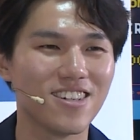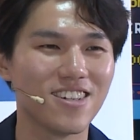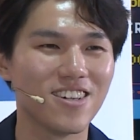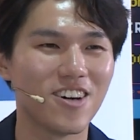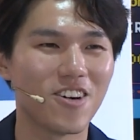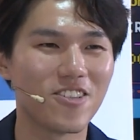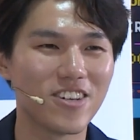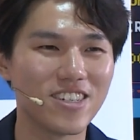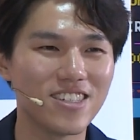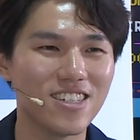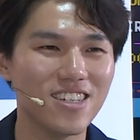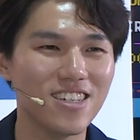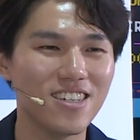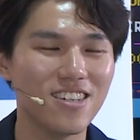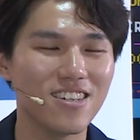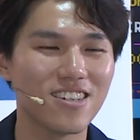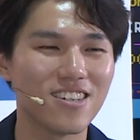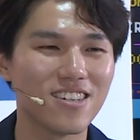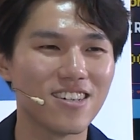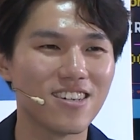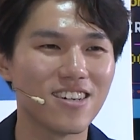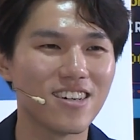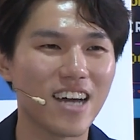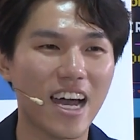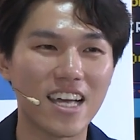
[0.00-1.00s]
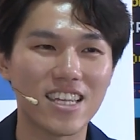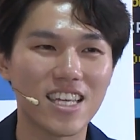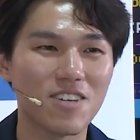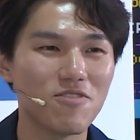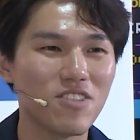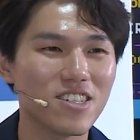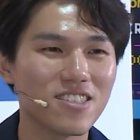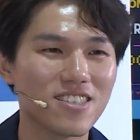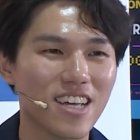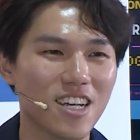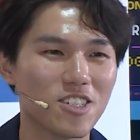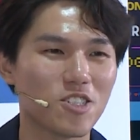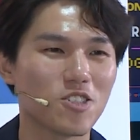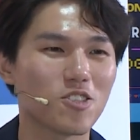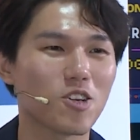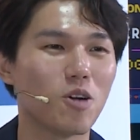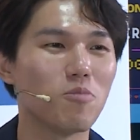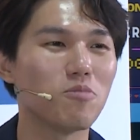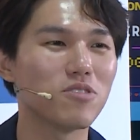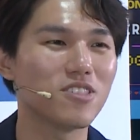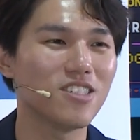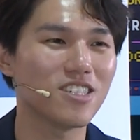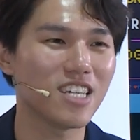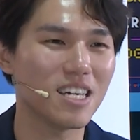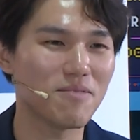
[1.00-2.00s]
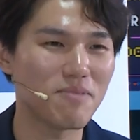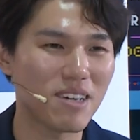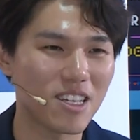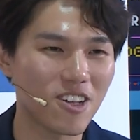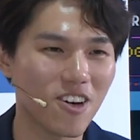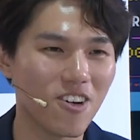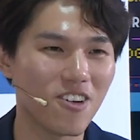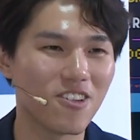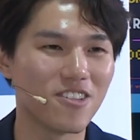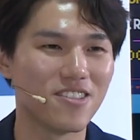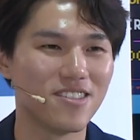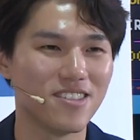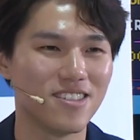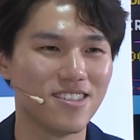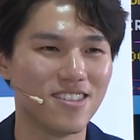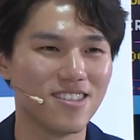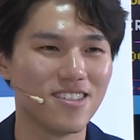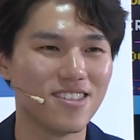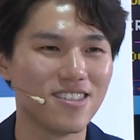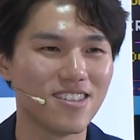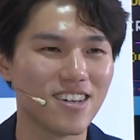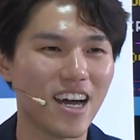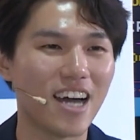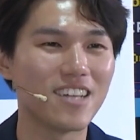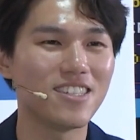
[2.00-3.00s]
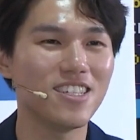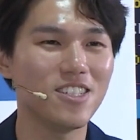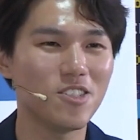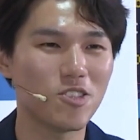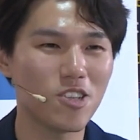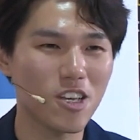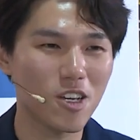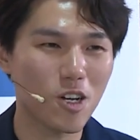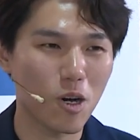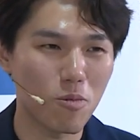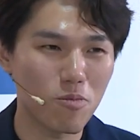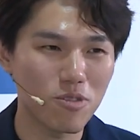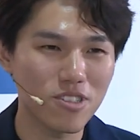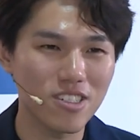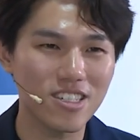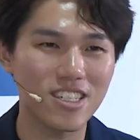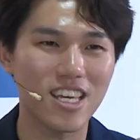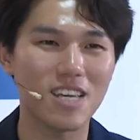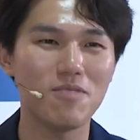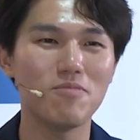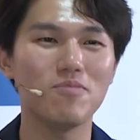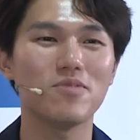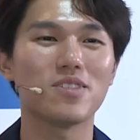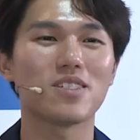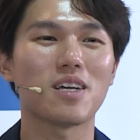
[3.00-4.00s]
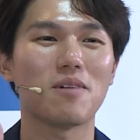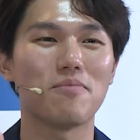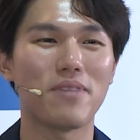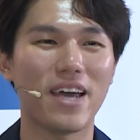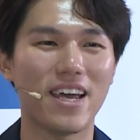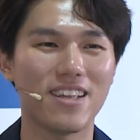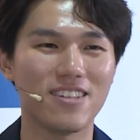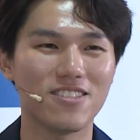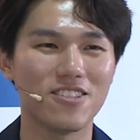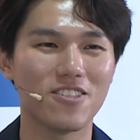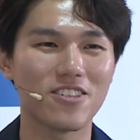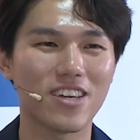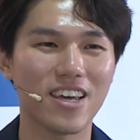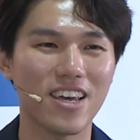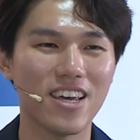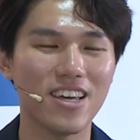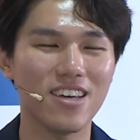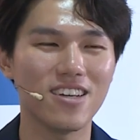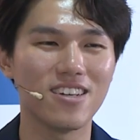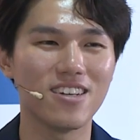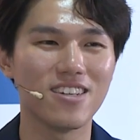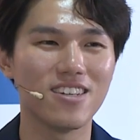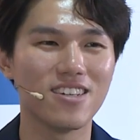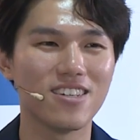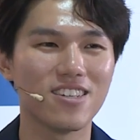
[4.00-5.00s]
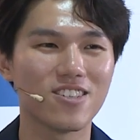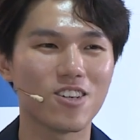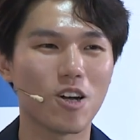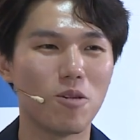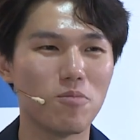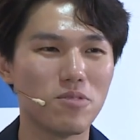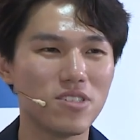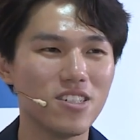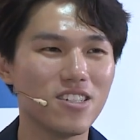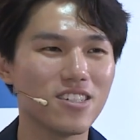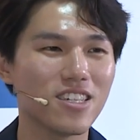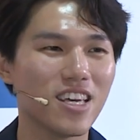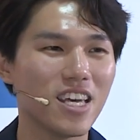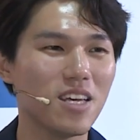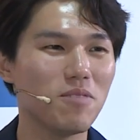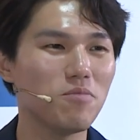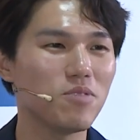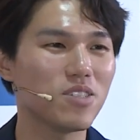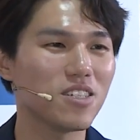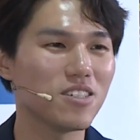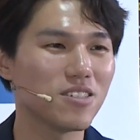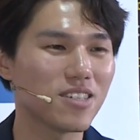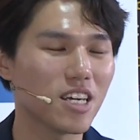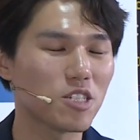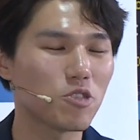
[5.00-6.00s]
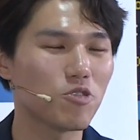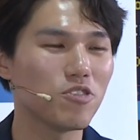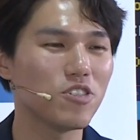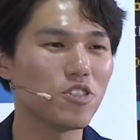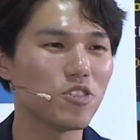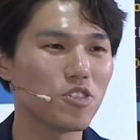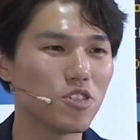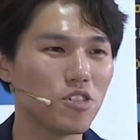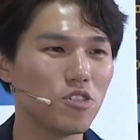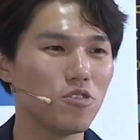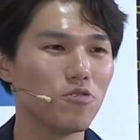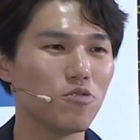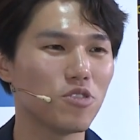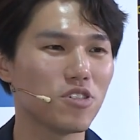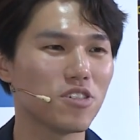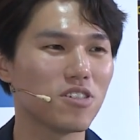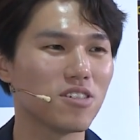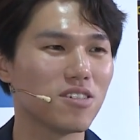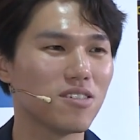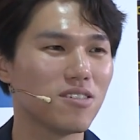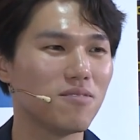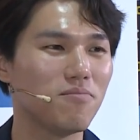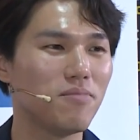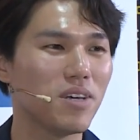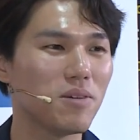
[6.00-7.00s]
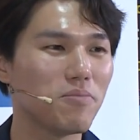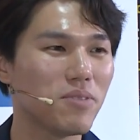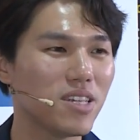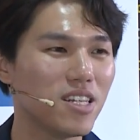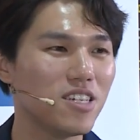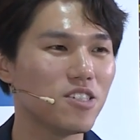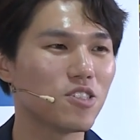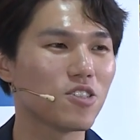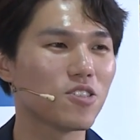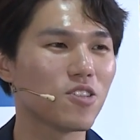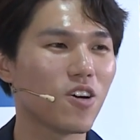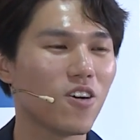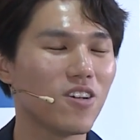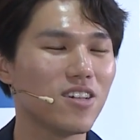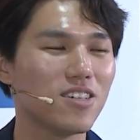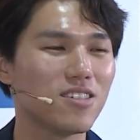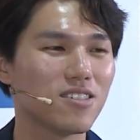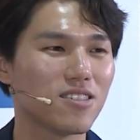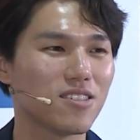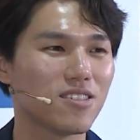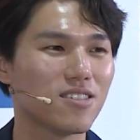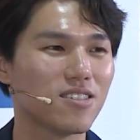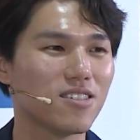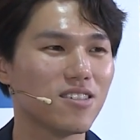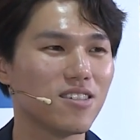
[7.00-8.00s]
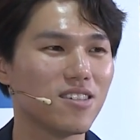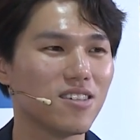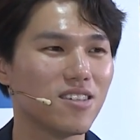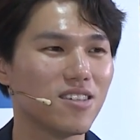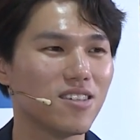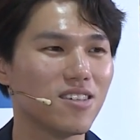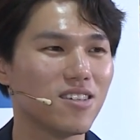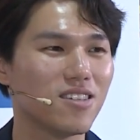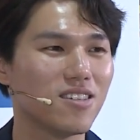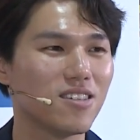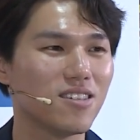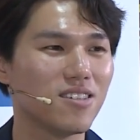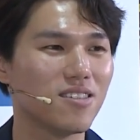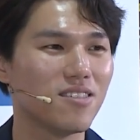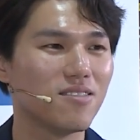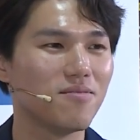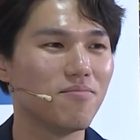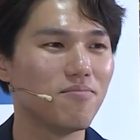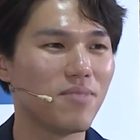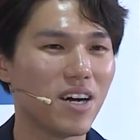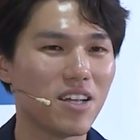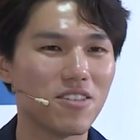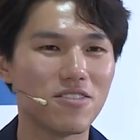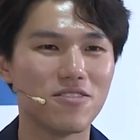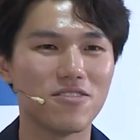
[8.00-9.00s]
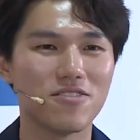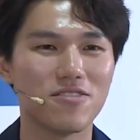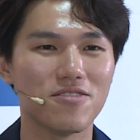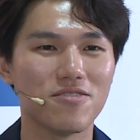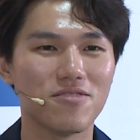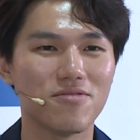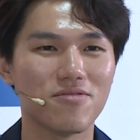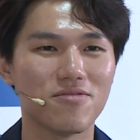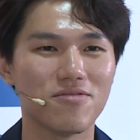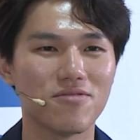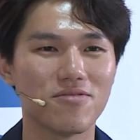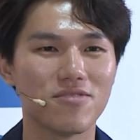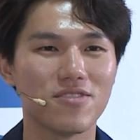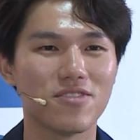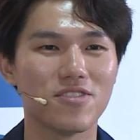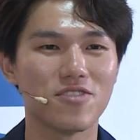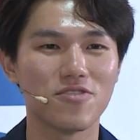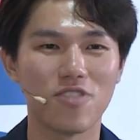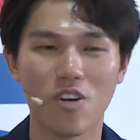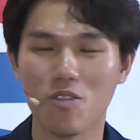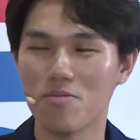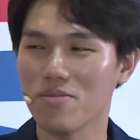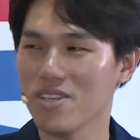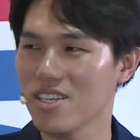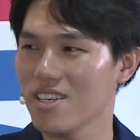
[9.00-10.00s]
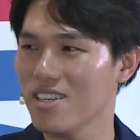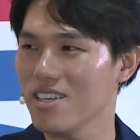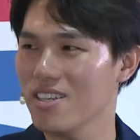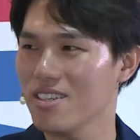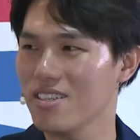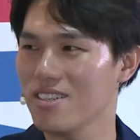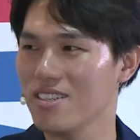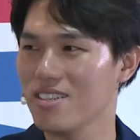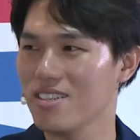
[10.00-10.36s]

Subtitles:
already, I never touched computer game at all. I didn't say computer games are bad, okay? Computer games industry is huge, make billions of dollars. But for me,